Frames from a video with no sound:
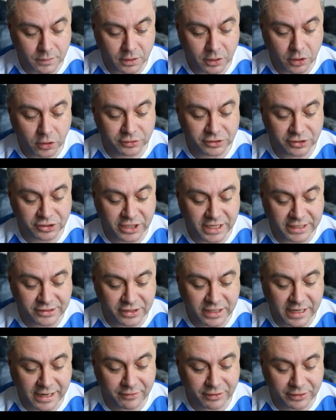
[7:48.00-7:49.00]
go on to
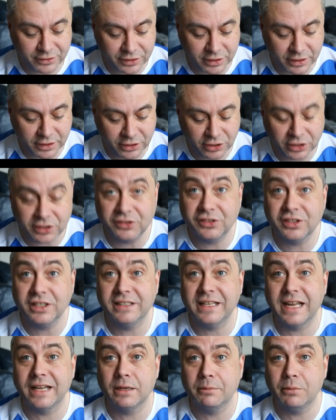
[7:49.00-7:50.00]
change character, you can see
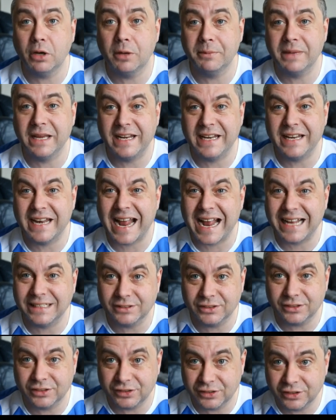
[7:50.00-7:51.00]
down the bottom here and
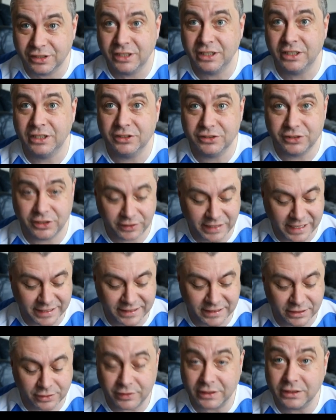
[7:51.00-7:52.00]
enhance. So you get
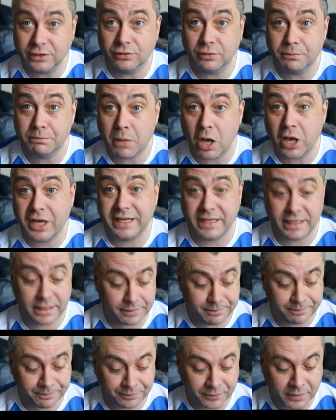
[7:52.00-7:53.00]
these things from mining.